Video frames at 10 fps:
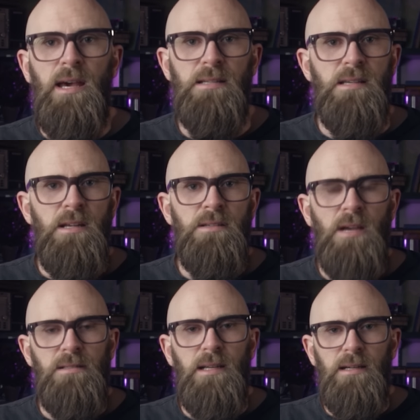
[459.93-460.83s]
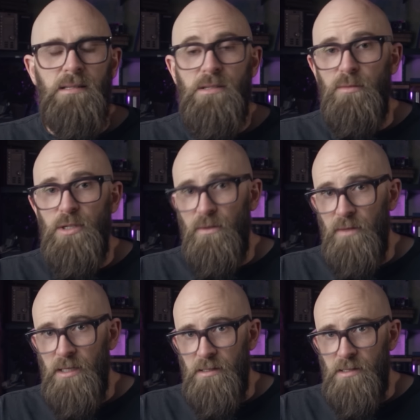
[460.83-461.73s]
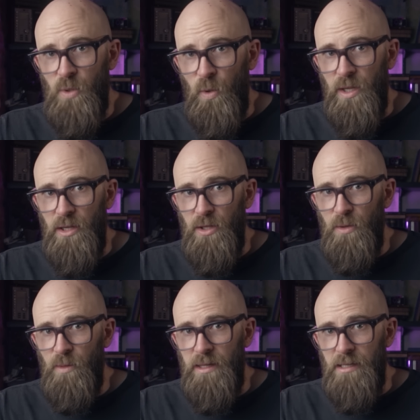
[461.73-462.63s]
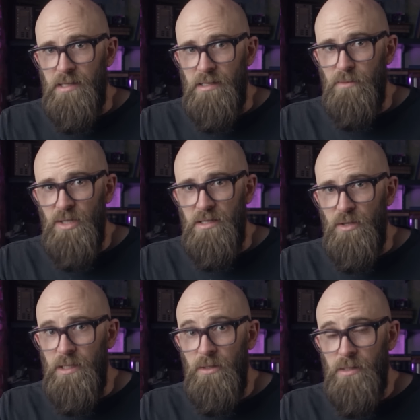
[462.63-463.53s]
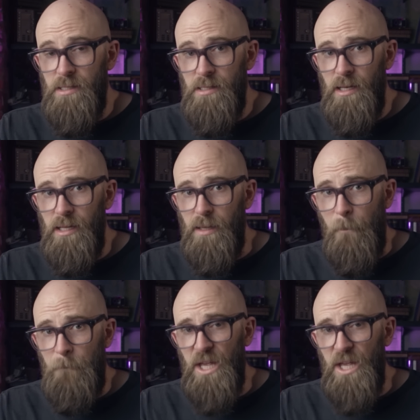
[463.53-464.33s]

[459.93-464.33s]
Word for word: and totally aren't Scooby-Doo villains stalking you with the intent to murder you in your sleep.